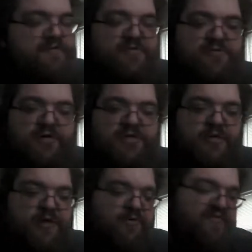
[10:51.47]
situation
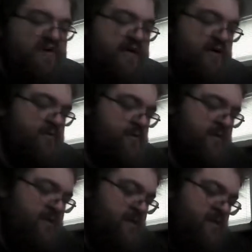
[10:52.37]
here. We'll find out.
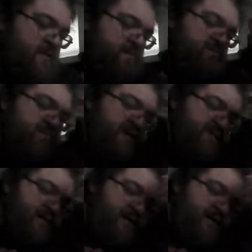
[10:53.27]
But